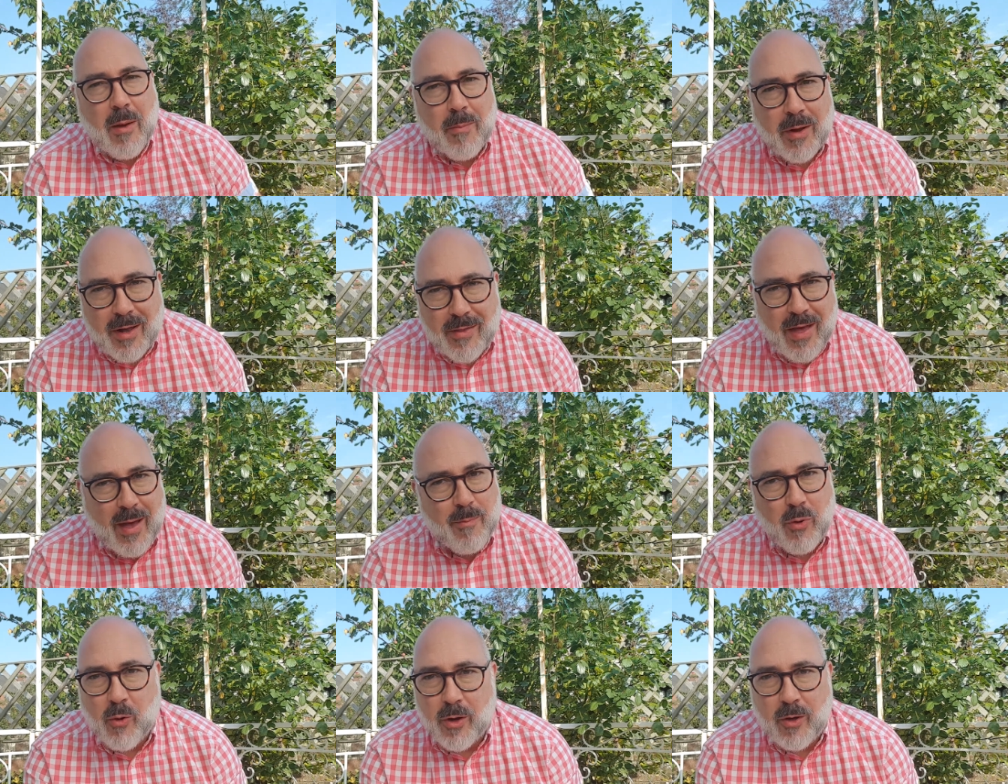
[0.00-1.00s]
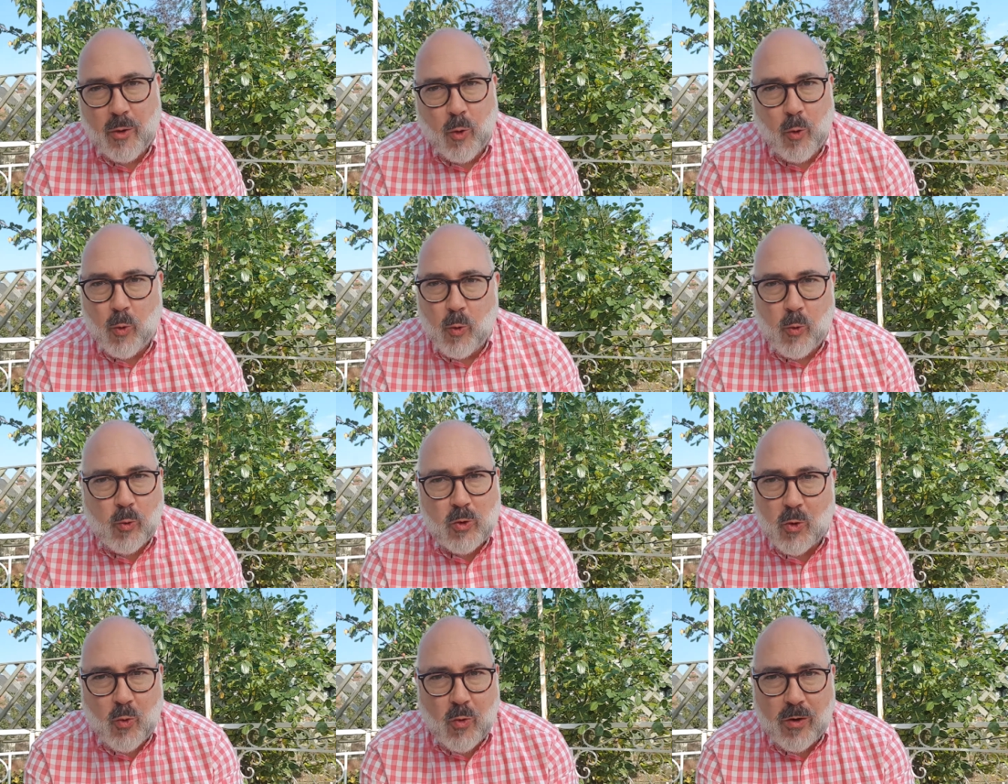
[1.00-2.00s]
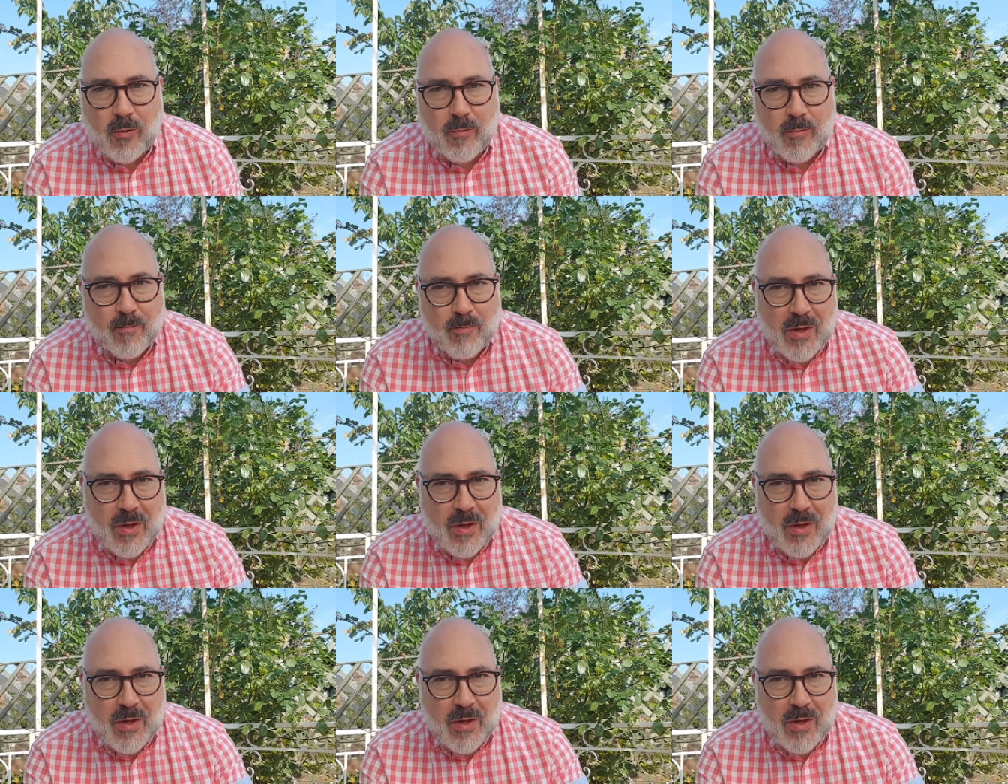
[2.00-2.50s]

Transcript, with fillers: But at that point, all talk of